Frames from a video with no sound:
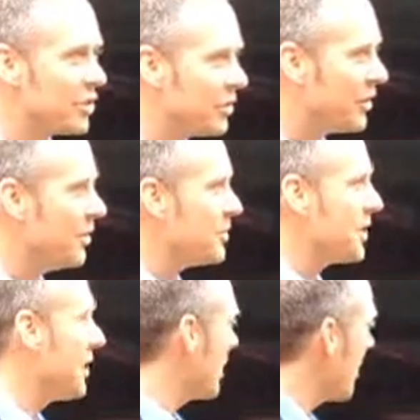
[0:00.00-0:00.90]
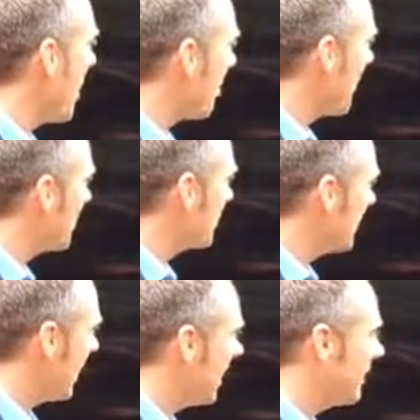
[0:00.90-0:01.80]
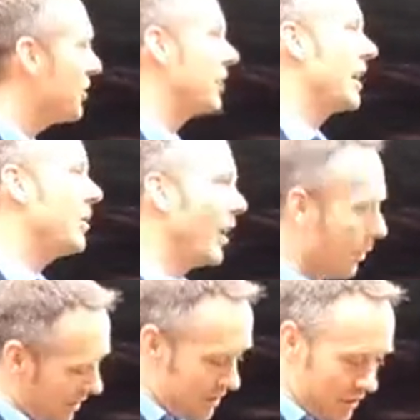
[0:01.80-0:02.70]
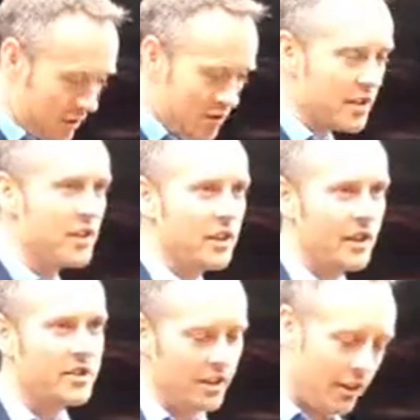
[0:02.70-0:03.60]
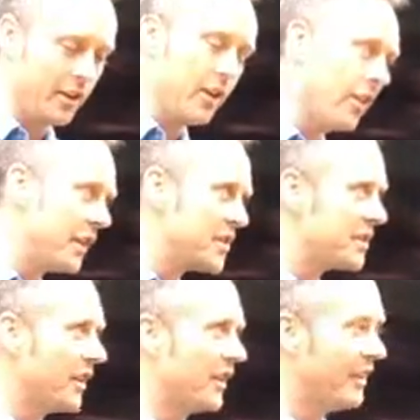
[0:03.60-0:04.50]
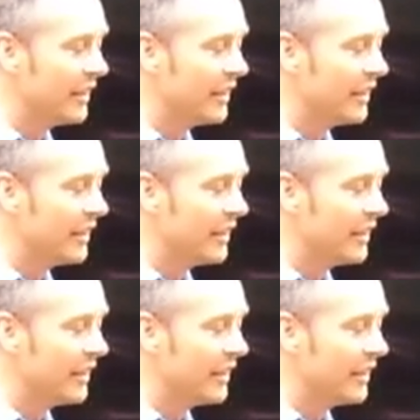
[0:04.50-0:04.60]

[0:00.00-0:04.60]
it should do, so you come home after a day and you think, well, I wanted to do this, this and this, and I only got this done.